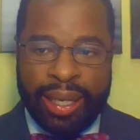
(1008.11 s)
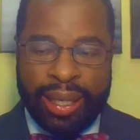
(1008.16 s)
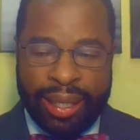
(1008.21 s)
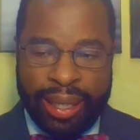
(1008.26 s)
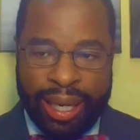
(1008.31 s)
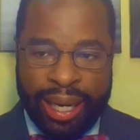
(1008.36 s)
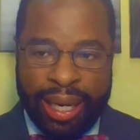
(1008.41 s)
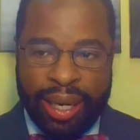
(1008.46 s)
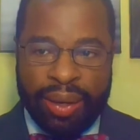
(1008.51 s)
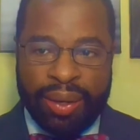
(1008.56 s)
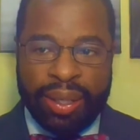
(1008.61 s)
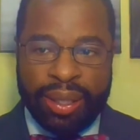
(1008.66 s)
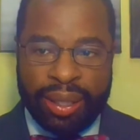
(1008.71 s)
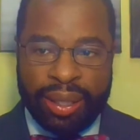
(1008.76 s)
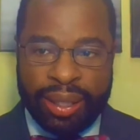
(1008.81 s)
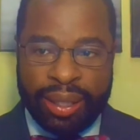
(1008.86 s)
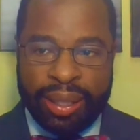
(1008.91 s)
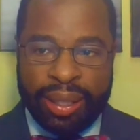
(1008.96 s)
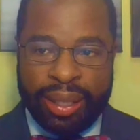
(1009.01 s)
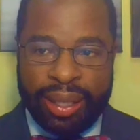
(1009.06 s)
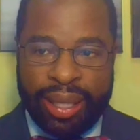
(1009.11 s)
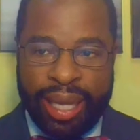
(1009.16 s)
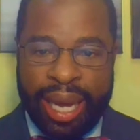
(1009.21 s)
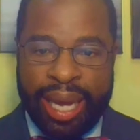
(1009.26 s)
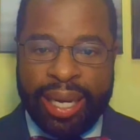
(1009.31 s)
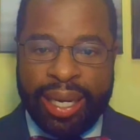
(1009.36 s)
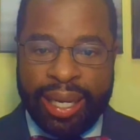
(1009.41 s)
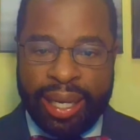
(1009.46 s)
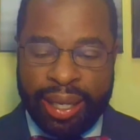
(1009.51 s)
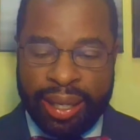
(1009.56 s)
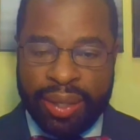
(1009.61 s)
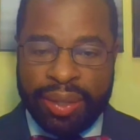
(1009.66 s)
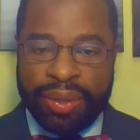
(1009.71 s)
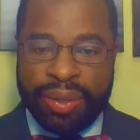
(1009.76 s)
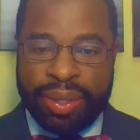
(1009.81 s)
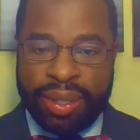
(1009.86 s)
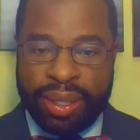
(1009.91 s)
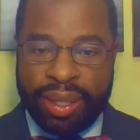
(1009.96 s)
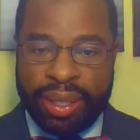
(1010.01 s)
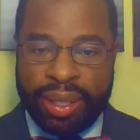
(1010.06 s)
Now, that
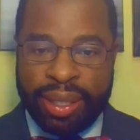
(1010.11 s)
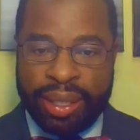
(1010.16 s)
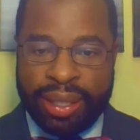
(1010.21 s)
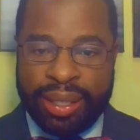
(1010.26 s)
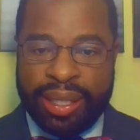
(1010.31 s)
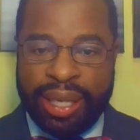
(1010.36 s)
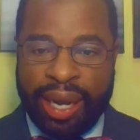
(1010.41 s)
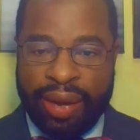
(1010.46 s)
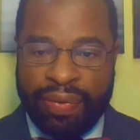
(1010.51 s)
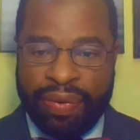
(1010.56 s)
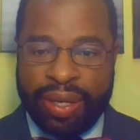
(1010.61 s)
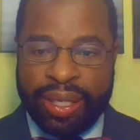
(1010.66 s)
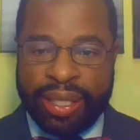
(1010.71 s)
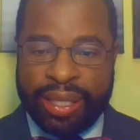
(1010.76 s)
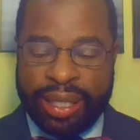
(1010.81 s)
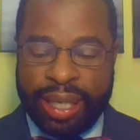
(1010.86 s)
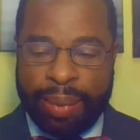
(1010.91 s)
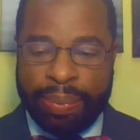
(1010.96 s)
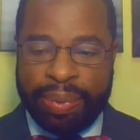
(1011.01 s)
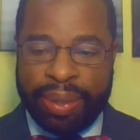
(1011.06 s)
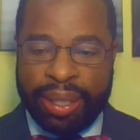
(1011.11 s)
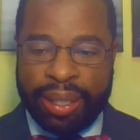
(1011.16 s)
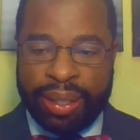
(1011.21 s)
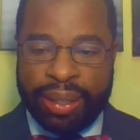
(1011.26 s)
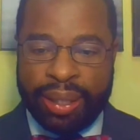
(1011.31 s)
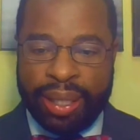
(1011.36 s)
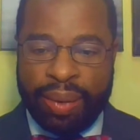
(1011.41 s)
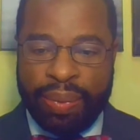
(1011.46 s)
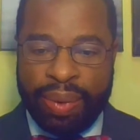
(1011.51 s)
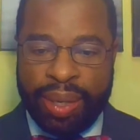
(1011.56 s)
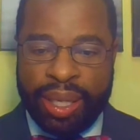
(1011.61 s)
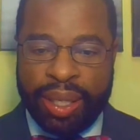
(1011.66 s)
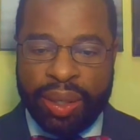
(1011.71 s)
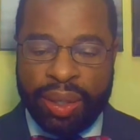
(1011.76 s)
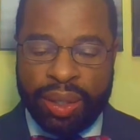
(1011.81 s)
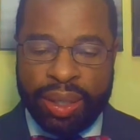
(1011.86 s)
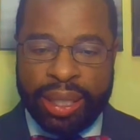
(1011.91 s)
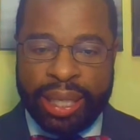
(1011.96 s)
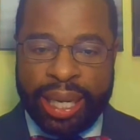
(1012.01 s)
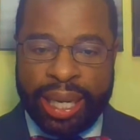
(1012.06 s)
is definitely something that we can
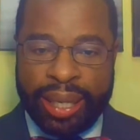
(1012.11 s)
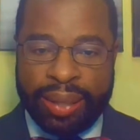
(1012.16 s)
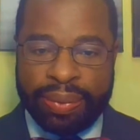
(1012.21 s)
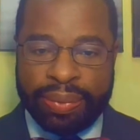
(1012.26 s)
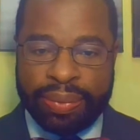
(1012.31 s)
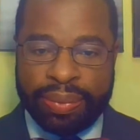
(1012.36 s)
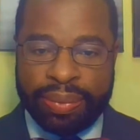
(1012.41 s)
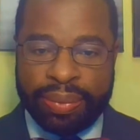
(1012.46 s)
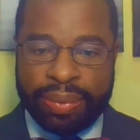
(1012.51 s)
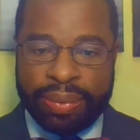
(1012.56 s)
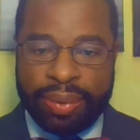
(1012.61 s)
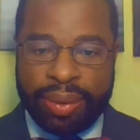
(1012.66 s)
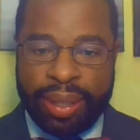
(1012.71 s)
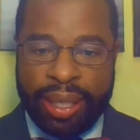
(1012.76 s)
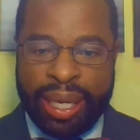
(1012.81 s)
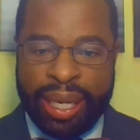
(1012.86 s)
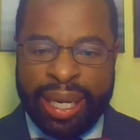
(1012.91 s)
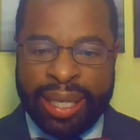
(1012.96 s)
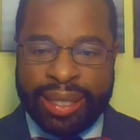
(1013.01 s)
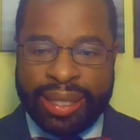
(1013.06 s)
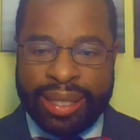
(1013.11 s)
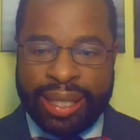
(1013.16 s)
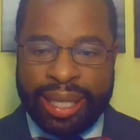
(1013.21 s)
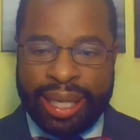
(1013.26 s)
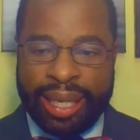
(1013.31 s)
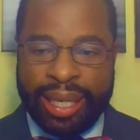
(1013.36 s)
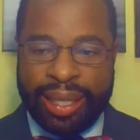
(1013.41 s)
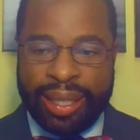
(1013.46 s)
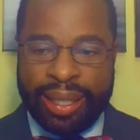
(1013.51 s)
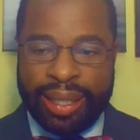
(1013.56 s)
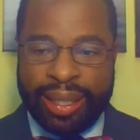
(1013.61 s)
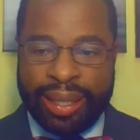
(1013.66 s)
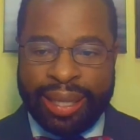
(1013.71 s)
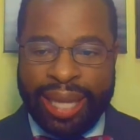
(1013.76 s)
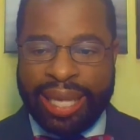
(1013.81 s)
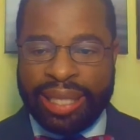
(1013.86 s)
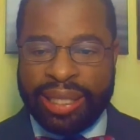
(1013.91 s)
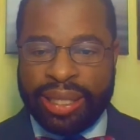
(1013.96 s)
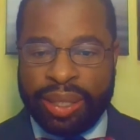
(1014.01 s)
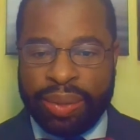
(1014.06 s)
look at and say,
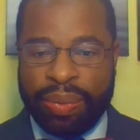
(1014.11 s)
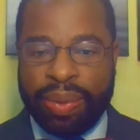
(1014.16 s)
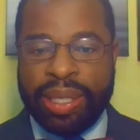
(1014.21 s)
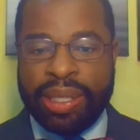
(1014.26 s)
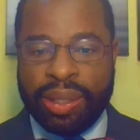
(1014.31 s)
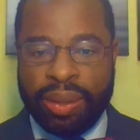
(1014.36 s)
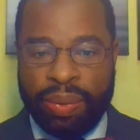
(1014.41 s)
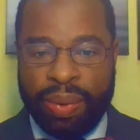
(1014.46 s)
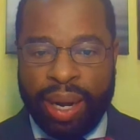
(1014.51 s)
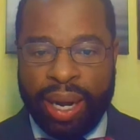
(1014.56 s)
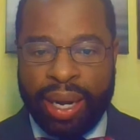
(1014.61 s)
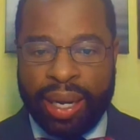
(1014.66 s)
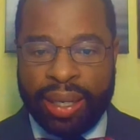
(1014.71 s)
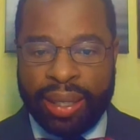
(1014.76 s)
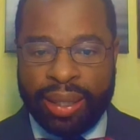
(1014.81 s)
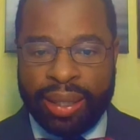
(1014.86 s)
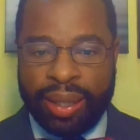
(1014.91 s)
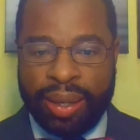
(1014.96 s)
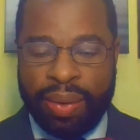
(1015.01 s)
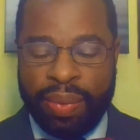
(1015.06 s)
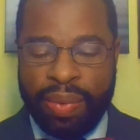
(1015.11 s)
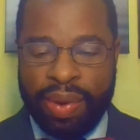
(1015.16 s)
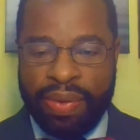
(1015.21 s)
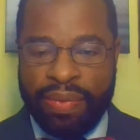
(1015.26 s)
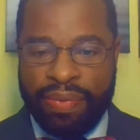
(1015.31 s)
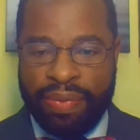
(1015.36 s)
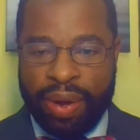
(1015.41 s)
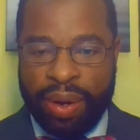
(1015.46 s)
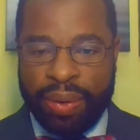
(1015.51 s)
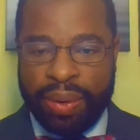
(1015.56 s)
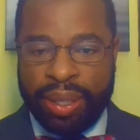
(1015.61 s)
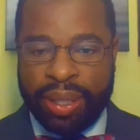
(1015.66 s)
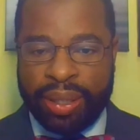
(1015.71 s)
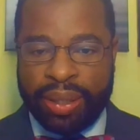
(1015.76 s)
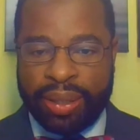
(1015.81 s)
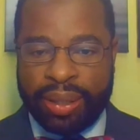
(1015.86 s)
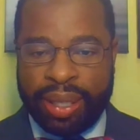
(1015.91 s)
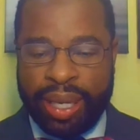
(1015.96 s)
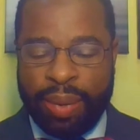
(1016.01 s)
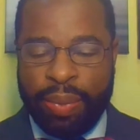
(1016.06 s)
that's the reason why we voted,
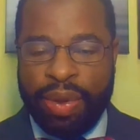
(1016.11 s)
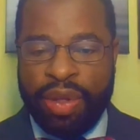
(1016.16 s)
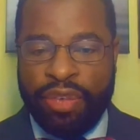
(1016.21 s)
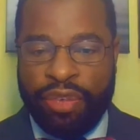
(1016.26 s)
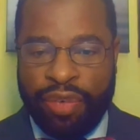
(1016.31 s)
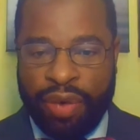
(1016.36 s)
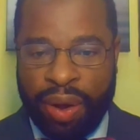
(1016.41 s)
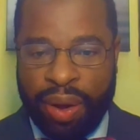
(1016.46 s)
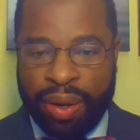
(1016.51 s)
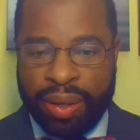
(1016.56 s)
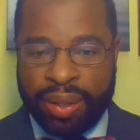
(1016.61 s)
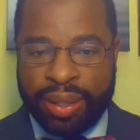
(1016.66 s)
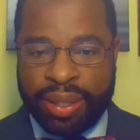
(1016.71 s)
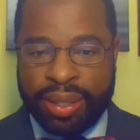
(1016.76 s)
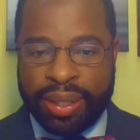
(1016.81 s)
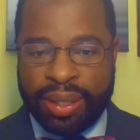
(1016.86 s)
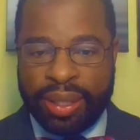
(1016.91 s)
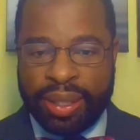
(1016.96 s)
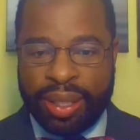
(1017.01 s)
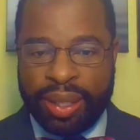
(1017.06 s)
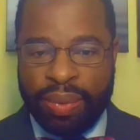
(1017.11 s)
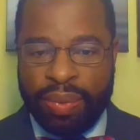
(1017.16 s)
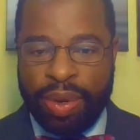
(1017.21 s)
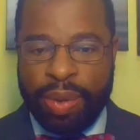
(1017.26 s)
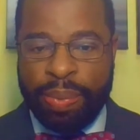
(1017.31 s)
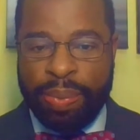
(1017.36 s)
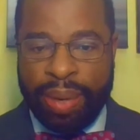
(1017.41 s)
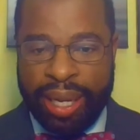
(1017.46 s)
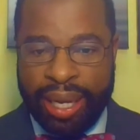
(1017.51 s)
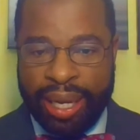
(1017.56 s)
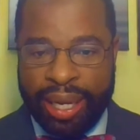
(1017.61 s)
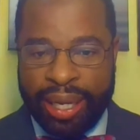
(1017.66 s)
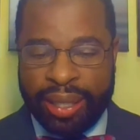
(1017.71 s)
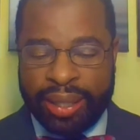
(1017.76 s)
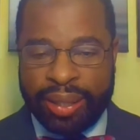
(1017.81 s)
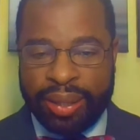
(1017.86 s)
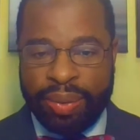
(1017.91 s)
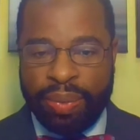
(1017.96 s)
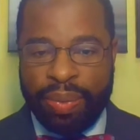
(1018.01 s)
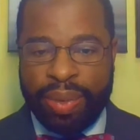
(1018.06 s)
we fought, we
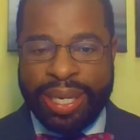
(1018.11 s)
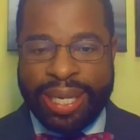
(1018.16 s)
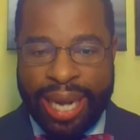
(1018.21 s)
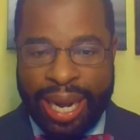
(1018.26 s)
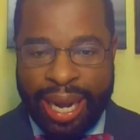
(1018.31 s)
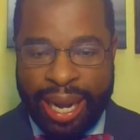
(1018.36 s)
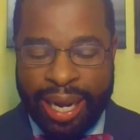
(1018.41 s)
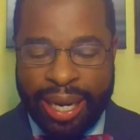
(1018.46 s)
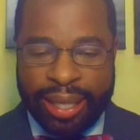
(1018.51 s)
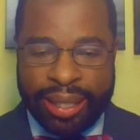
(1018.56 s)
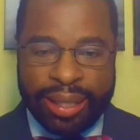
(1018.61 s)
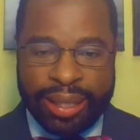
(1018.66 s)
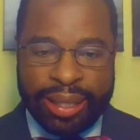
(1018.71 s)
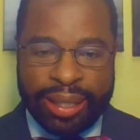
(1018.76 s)
bled, we died.